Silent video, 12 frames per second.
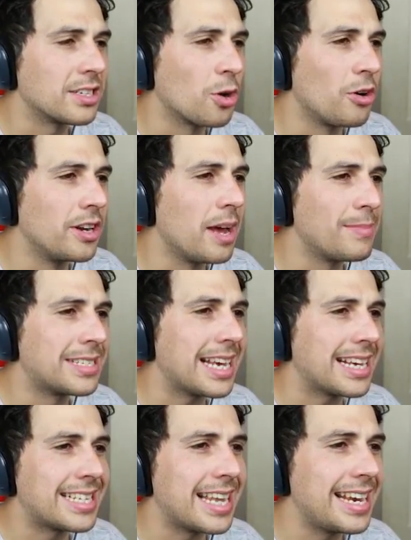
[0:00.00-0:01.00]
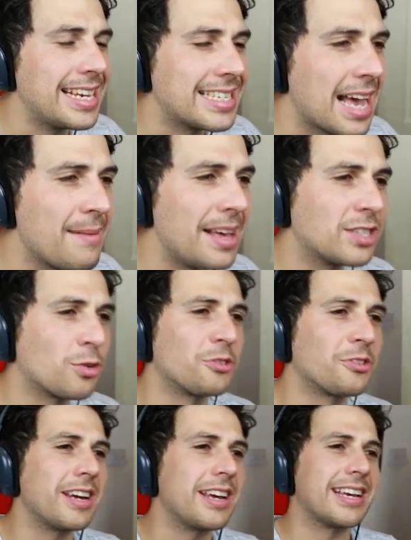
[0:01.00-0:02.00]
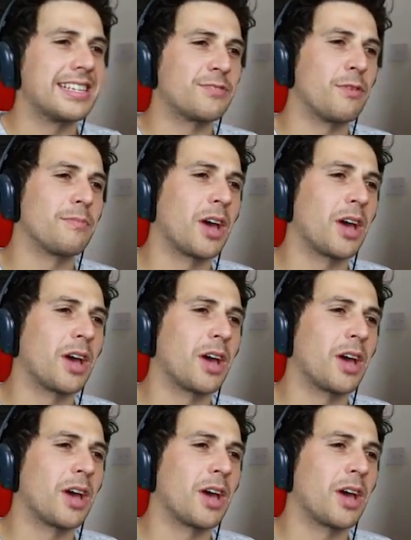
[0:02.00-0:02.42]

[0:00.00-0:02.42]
into the corner. Number sixteen is James Rodríguez from